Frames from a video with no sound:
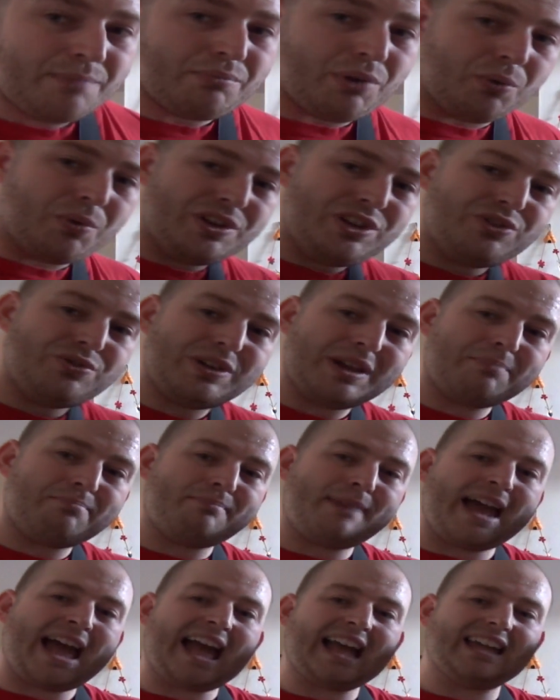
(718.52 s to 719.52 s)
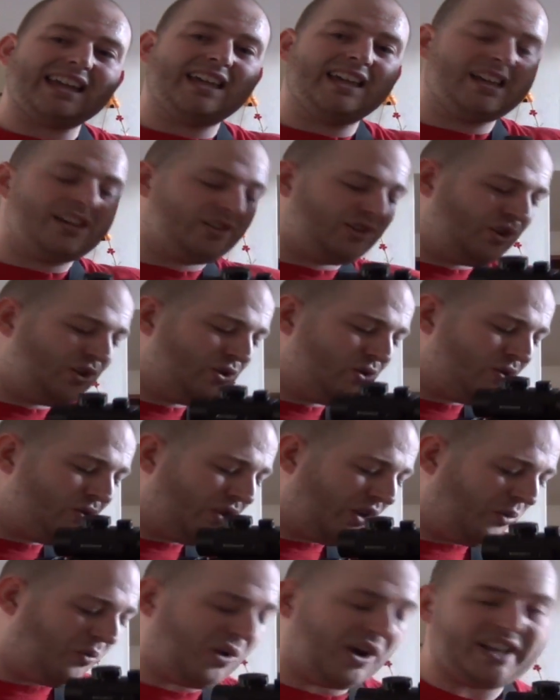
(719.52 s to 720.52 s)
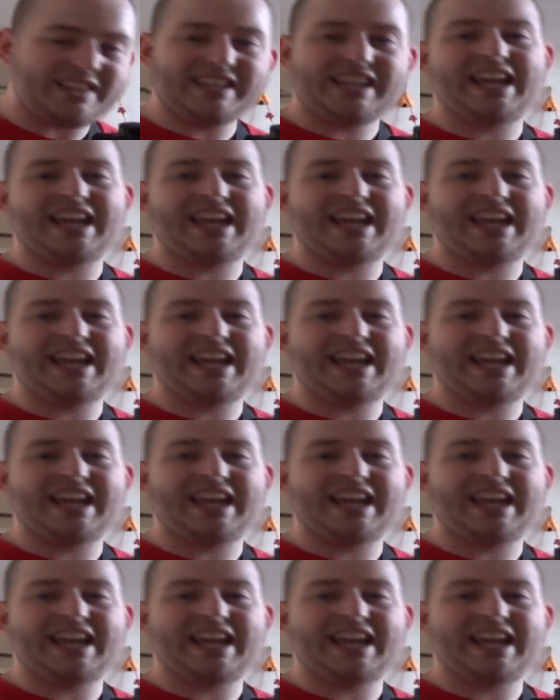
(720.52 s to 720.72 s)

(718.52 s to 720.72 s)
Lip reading: but when you get back to the one